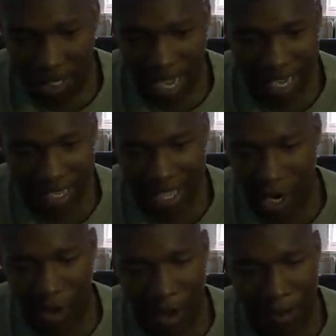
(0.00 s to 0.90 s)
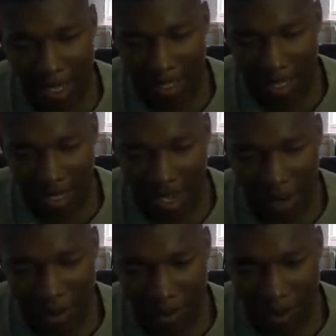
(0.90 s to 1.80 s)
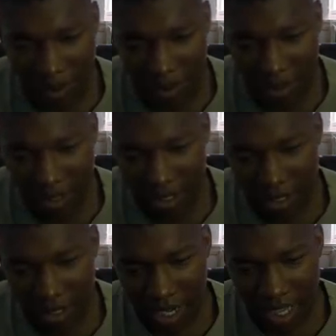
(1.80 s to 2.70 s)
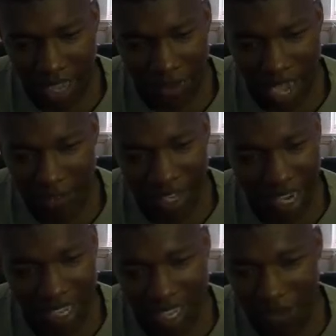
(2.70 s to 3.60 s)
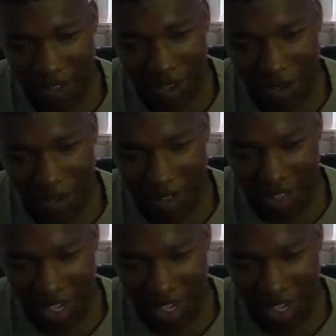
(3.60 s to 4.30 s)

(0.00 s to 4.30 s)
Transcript: Listen, I get that on my best day. I'll be real. 11, I haven't got 11 kills